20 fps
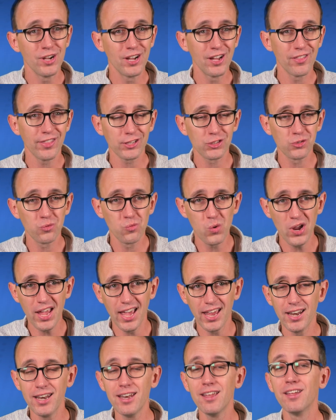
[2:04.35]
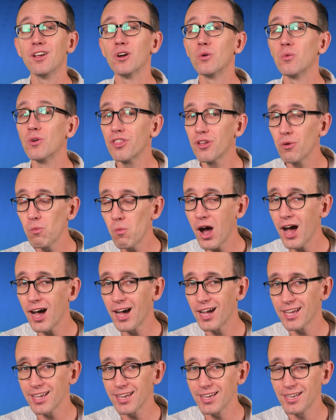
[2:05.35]
That's win with a
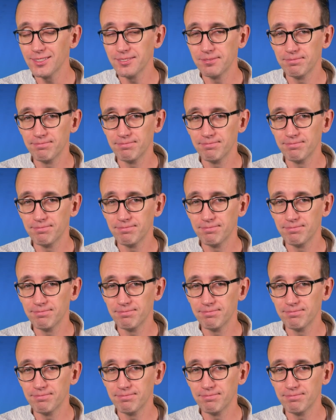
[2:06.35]
Y.